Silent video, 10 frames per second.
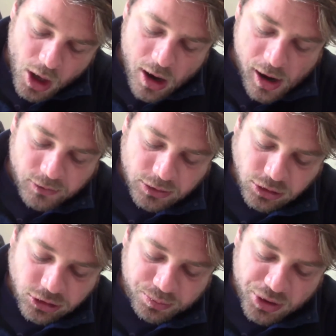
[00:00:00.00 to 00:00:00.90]
I want
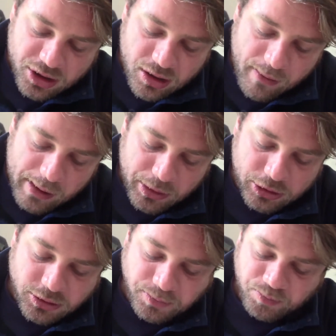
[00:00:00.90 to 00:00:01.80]
to speak
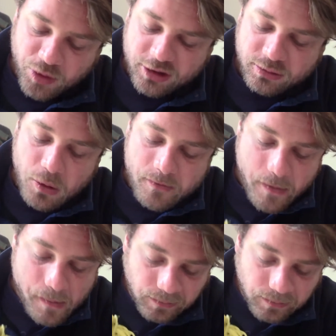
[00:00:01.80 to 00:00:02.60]
about this movie.